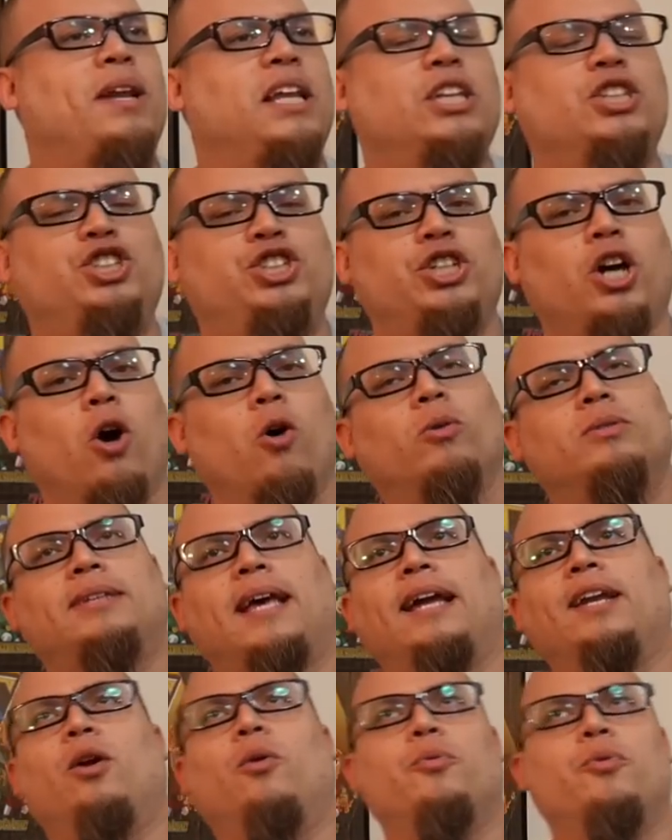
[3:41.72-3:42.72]
many jokes,
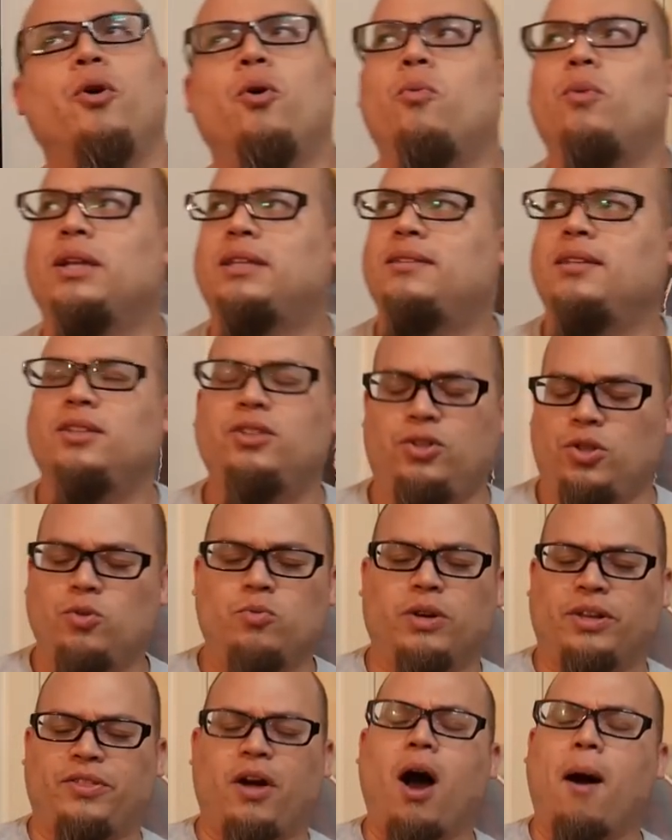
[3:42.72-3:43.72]
I don't know what to do with